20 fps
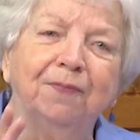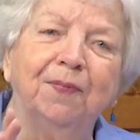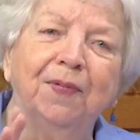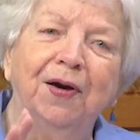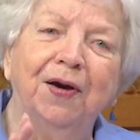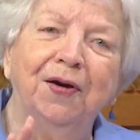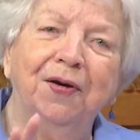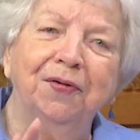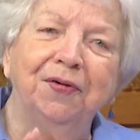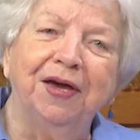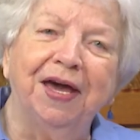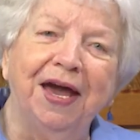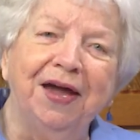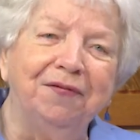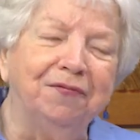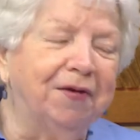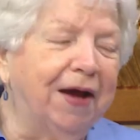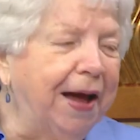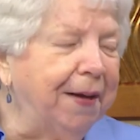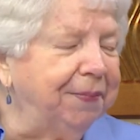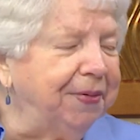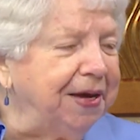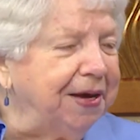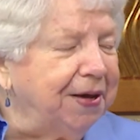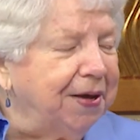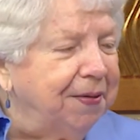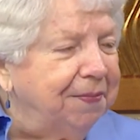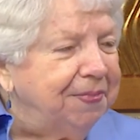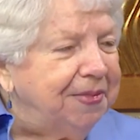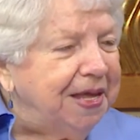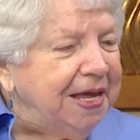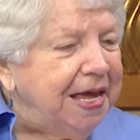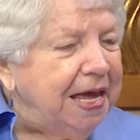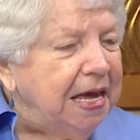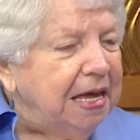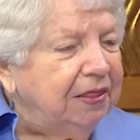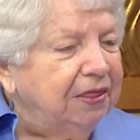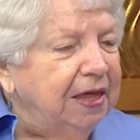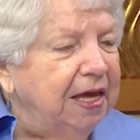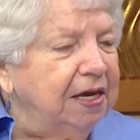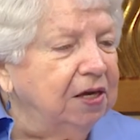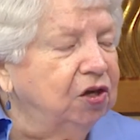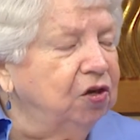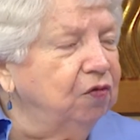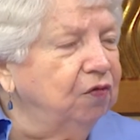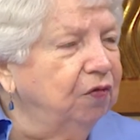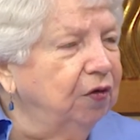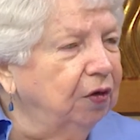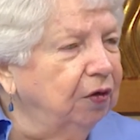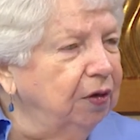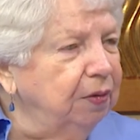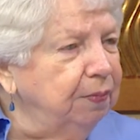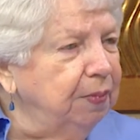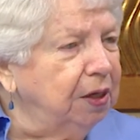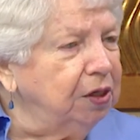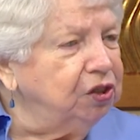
I'm okay. Wrapping up. Thank you very